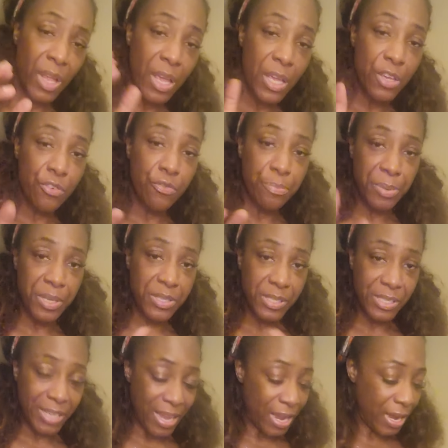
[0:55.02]
you've been
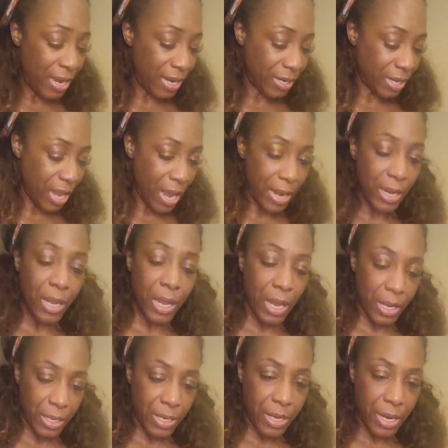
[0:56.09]
saying like,
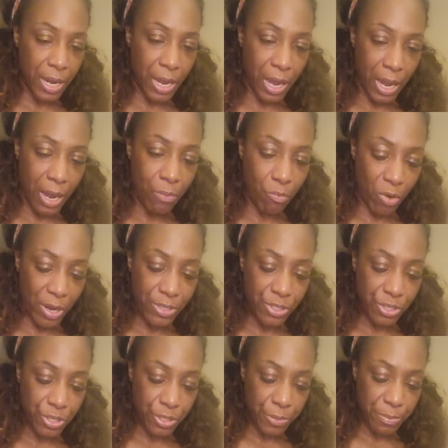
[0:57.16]
yeah, I'm
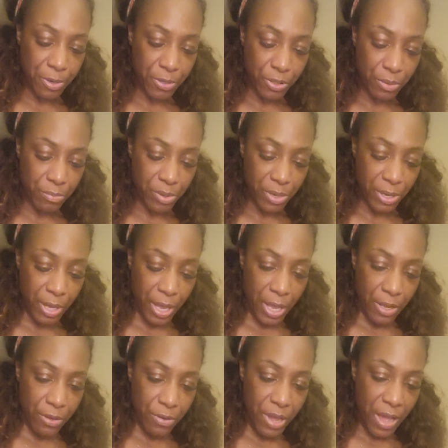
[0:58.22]
watching this person, but
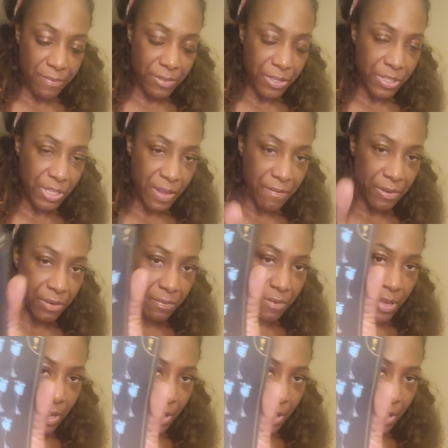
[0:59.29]
you have the Seven of